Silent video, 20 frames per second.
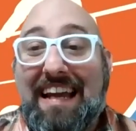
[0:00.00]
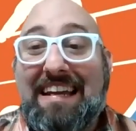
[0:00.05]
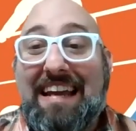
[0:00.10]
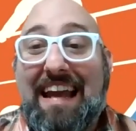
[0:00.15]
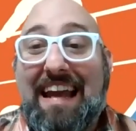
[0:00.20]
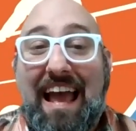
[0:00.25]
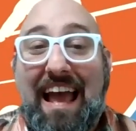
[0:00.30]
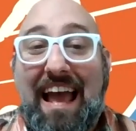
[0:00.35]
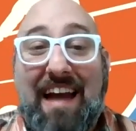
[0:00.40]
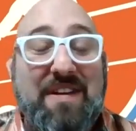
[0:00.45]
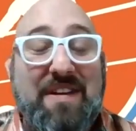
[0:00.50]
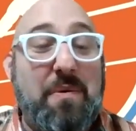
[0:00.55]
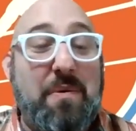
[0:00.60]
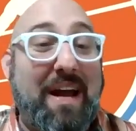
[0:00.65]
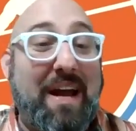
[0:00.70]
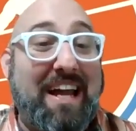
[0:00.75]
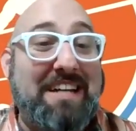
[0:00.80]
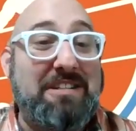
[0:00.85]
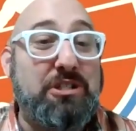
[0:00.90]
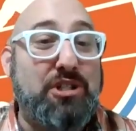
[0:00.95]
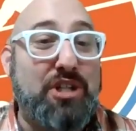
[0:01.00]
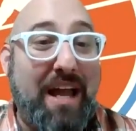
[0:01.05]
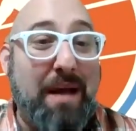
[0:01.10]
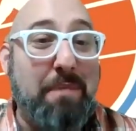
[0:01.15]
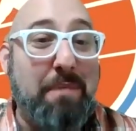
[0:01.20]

light heavyweight